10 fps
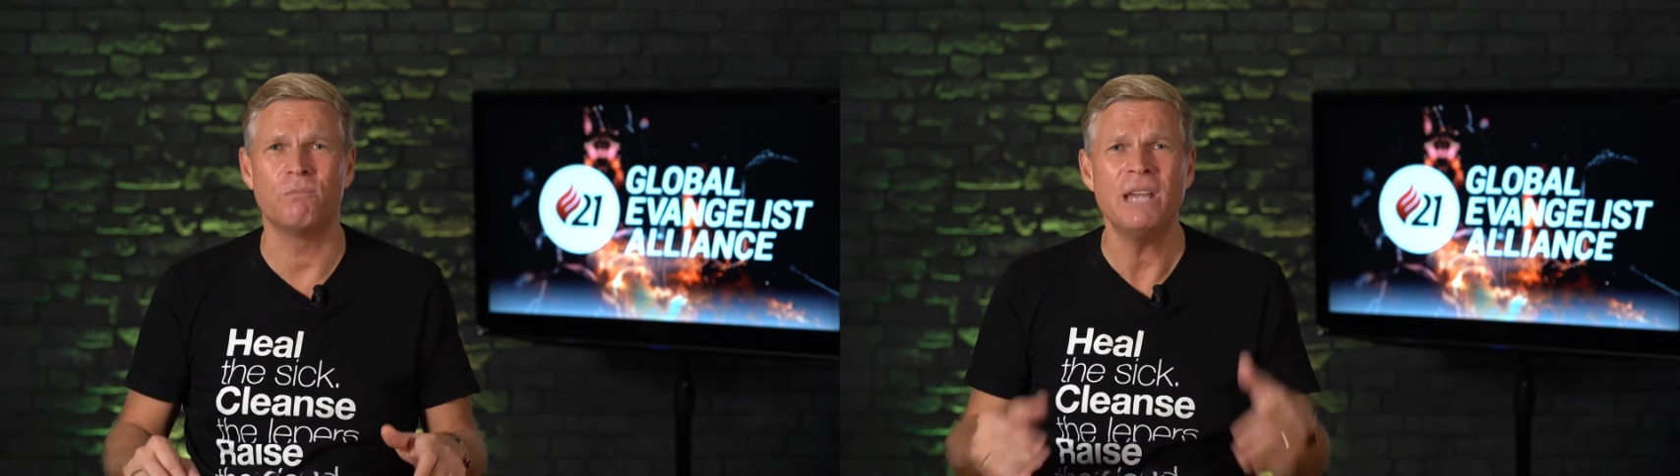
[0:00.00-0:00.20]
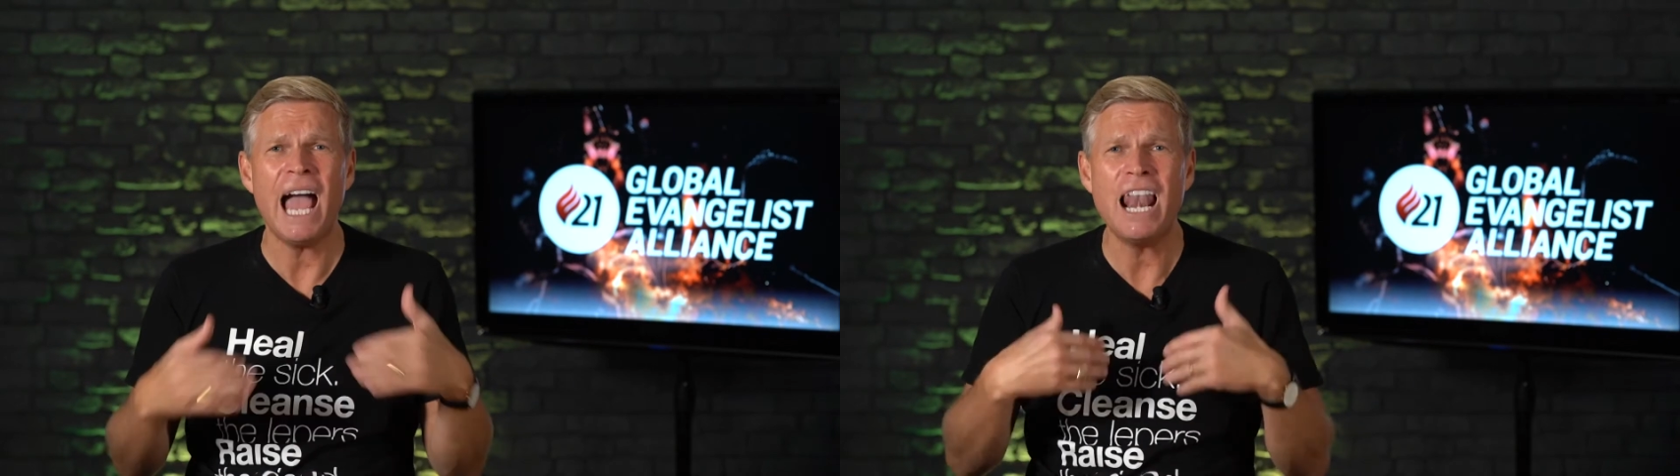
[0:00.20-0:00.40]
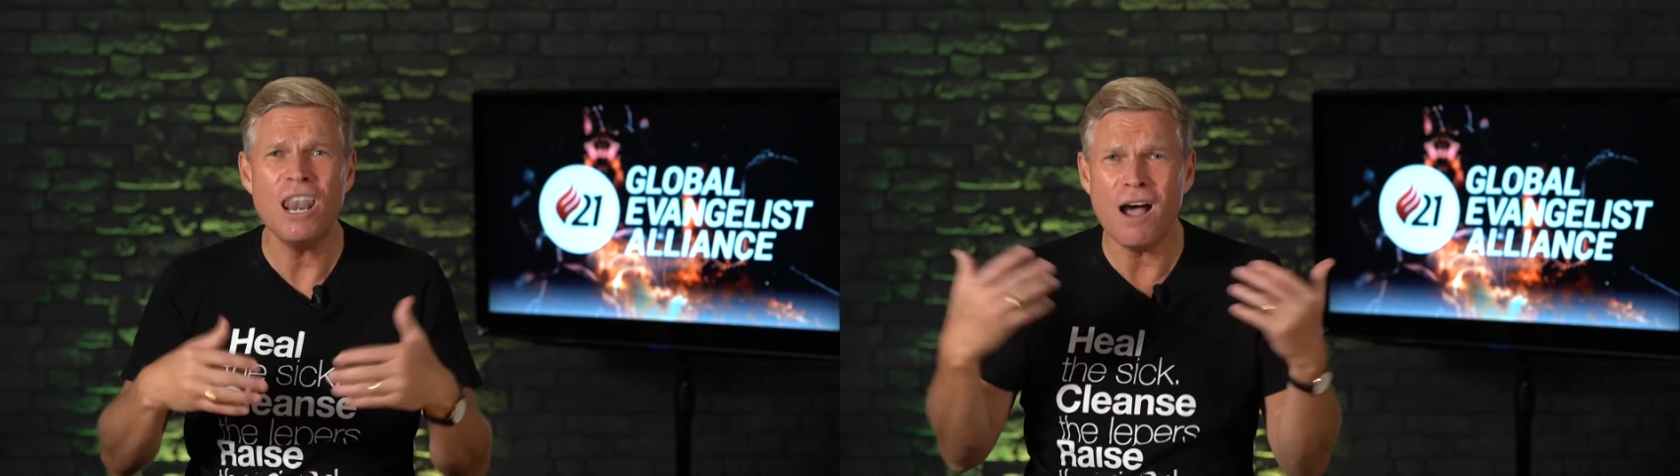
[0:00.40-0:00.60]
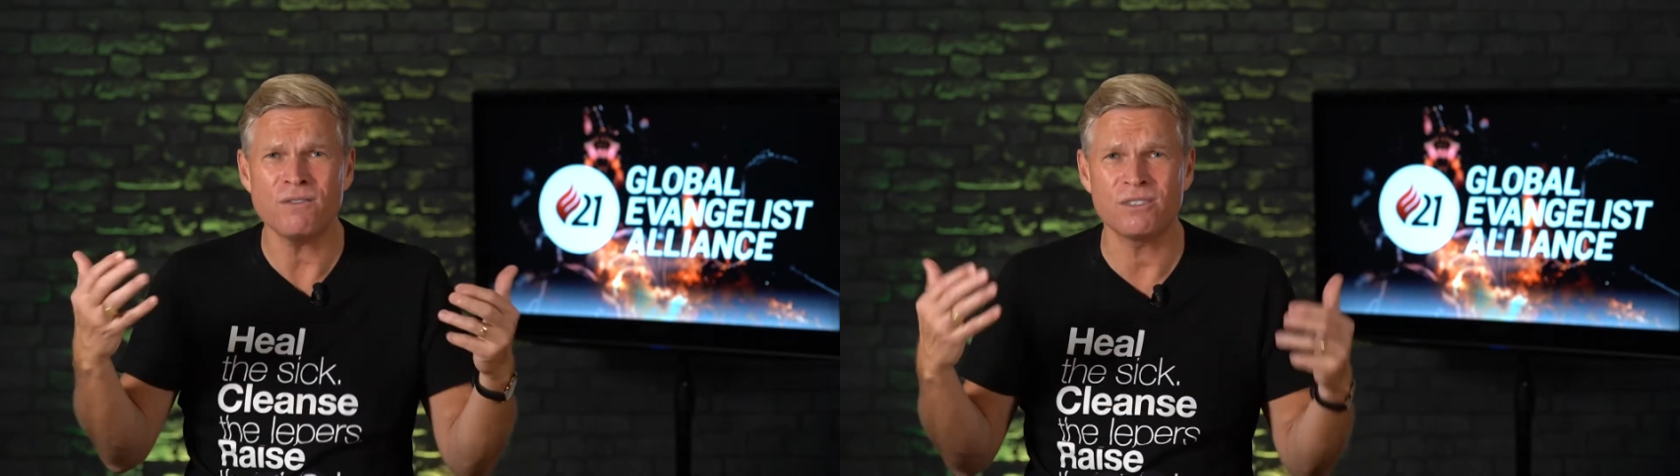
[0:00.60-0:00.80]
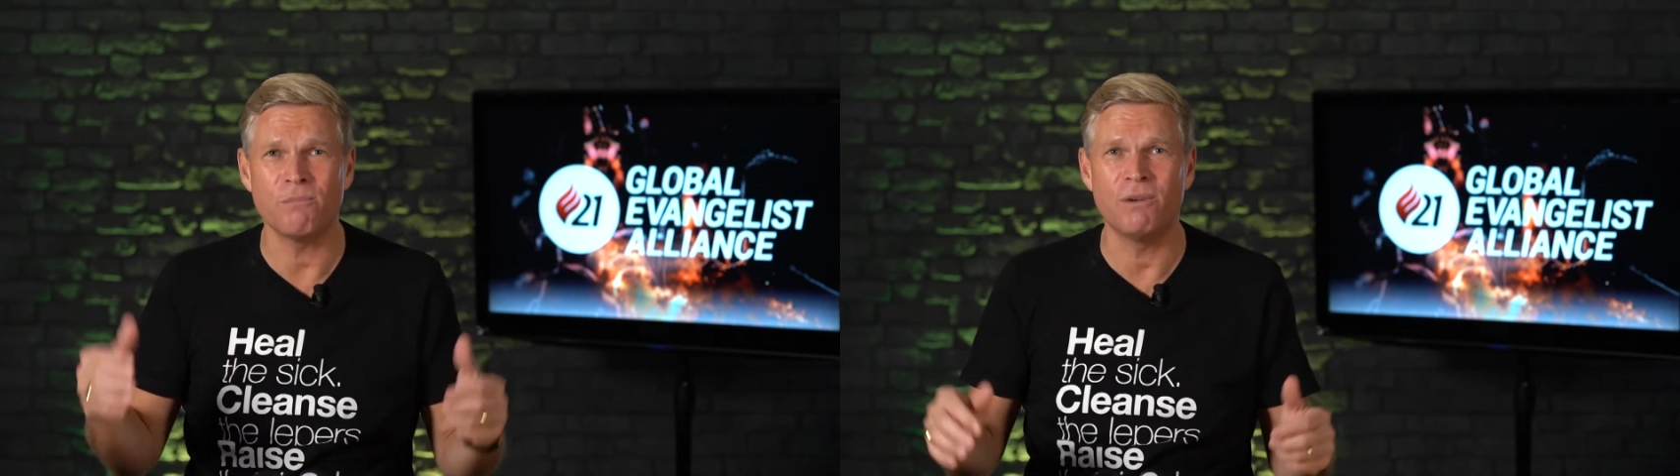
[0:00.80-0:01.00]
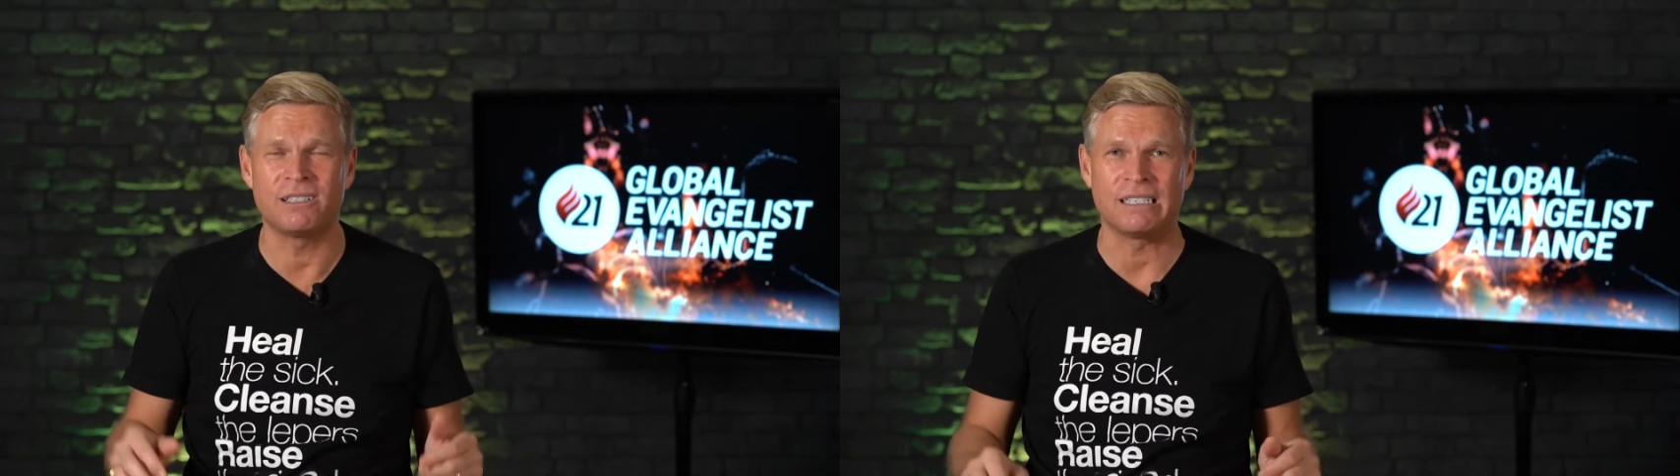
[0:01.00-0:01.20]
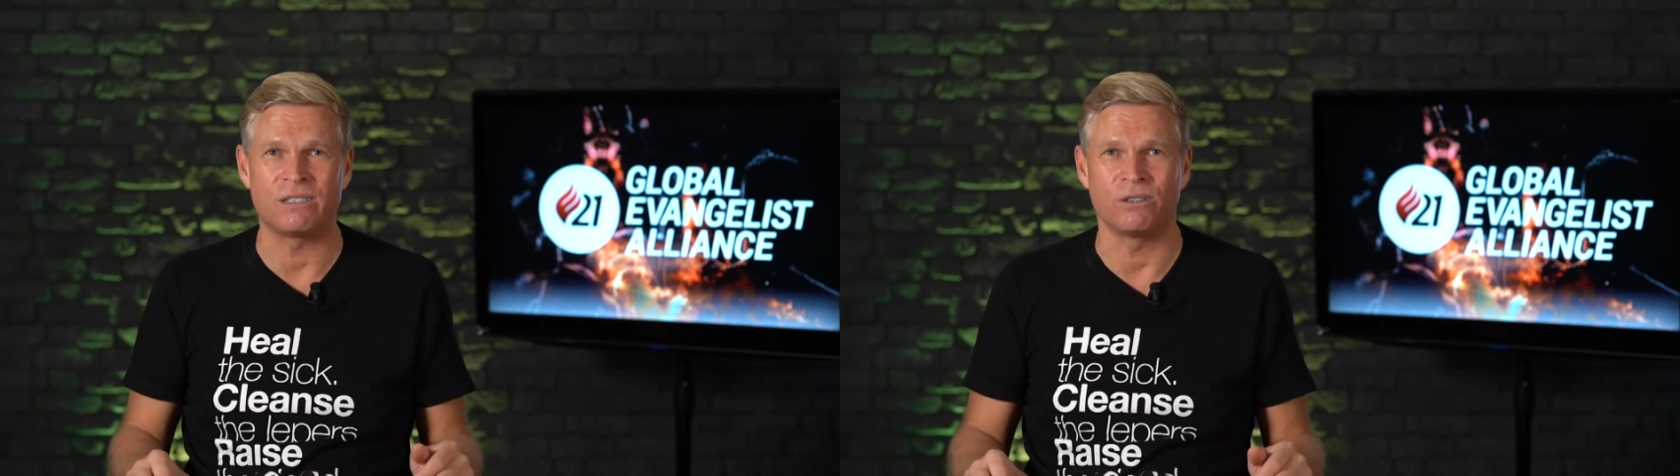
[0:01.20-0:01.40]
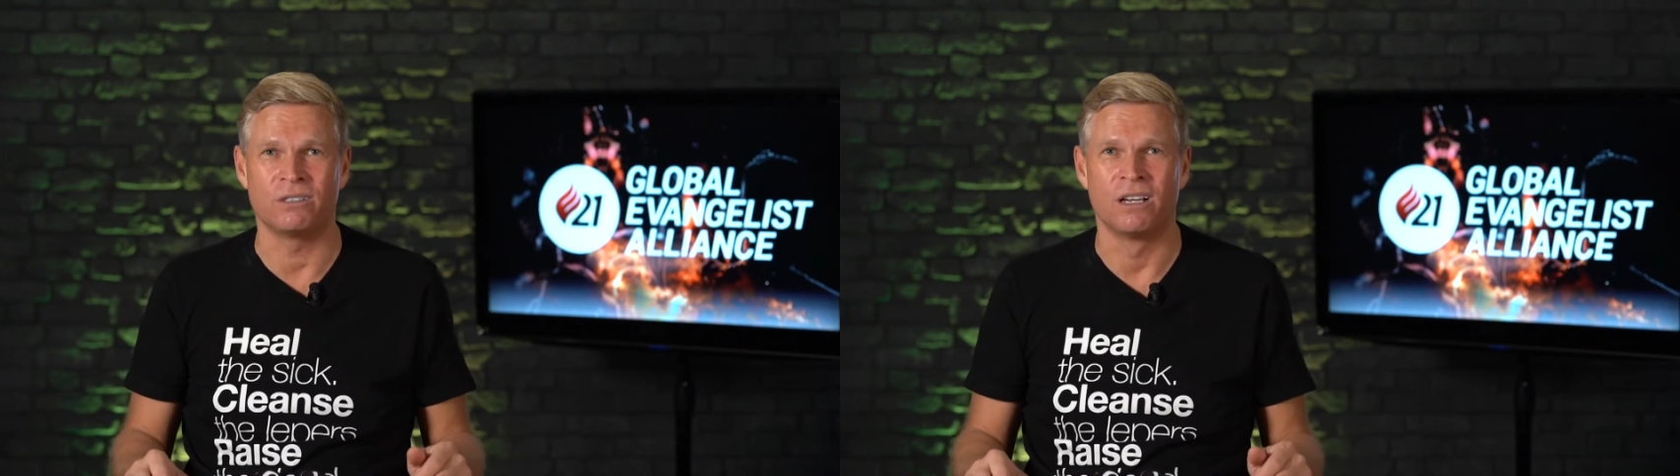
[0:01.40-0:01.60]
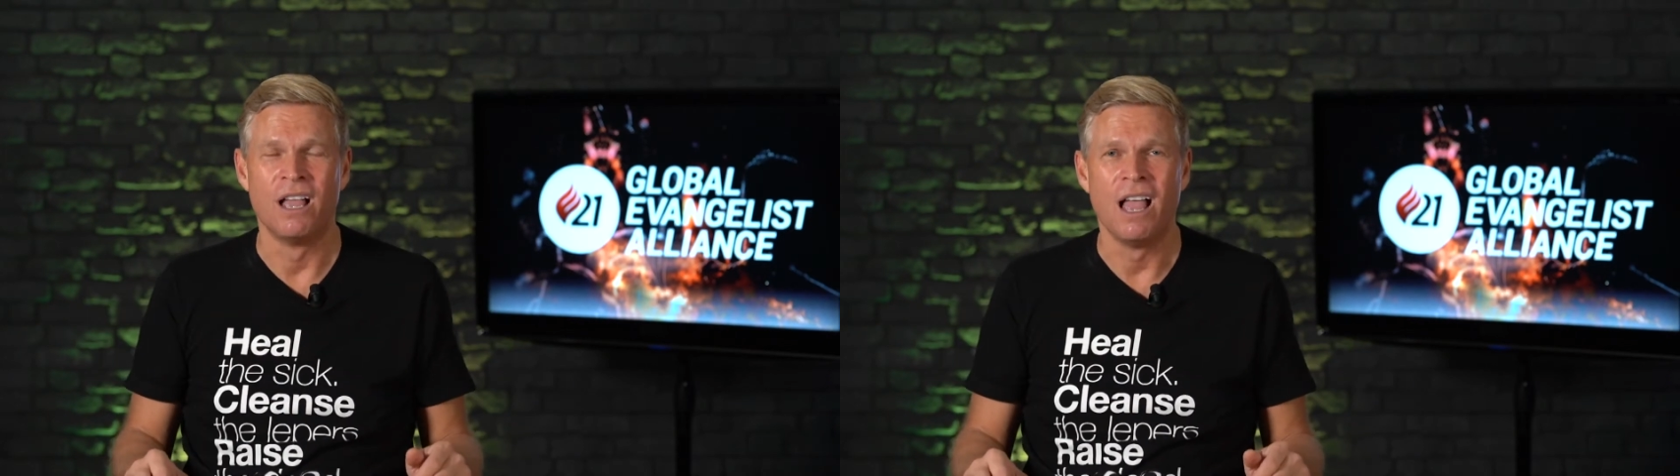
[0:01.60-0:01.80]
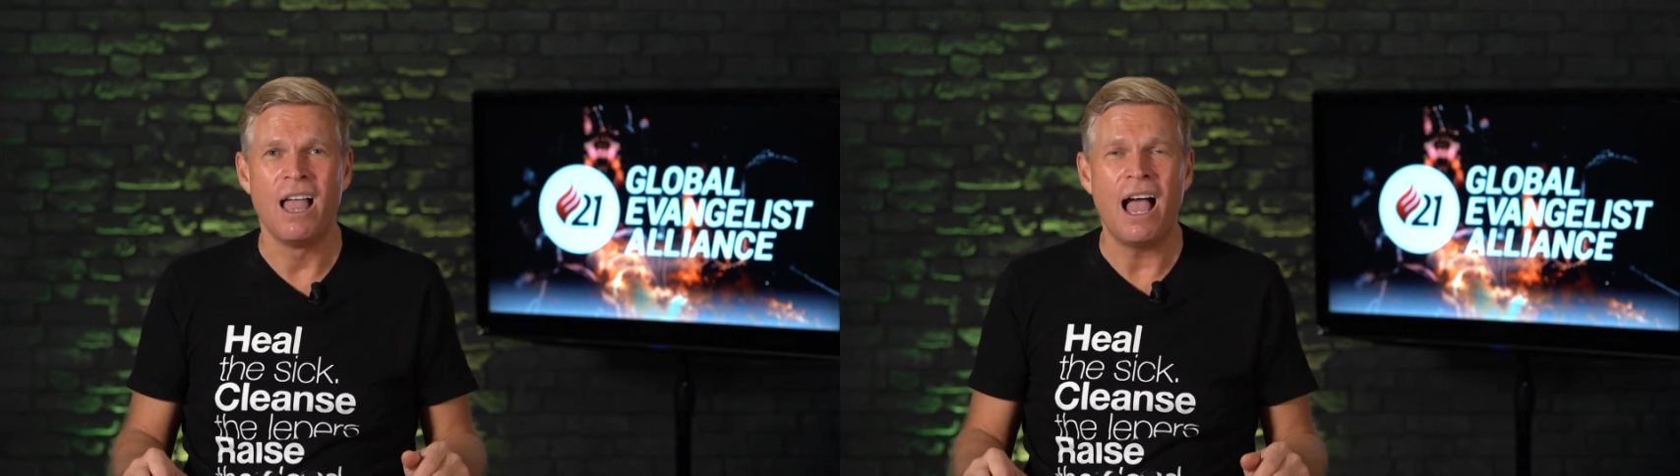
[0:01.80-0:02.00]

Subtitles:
Me, I love the multitude.